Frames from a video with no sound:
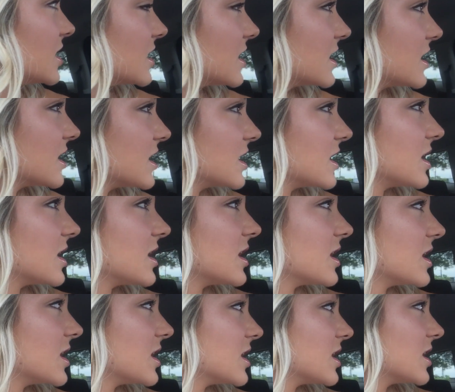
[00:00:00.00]
French
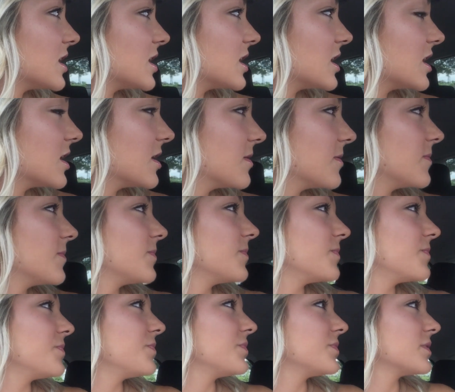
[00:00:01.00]
vanilla caramel.
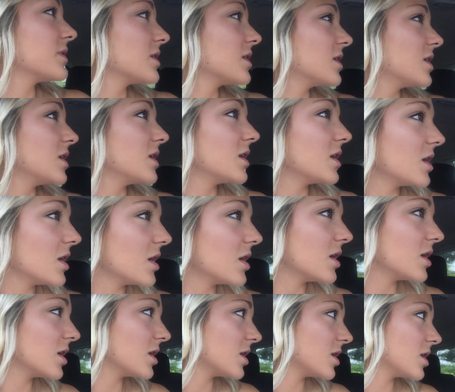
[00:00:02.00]
Oh, I'll last for a minute.
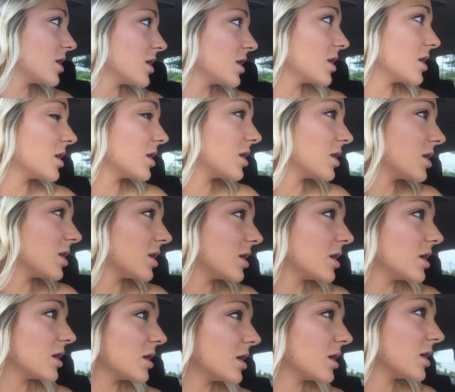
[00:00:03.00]
Do you want the Oreo
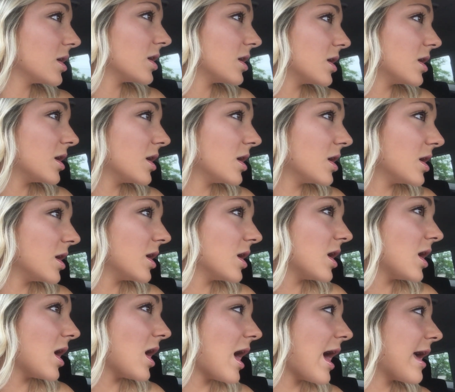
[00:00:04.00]
one? It's like black.
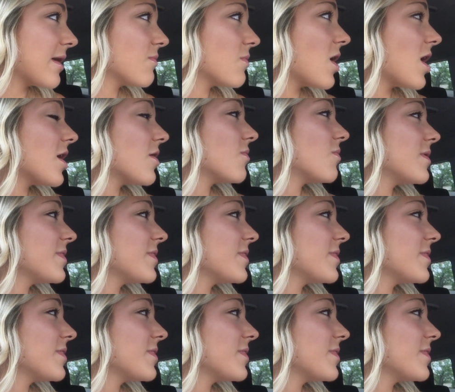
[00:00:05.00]
I want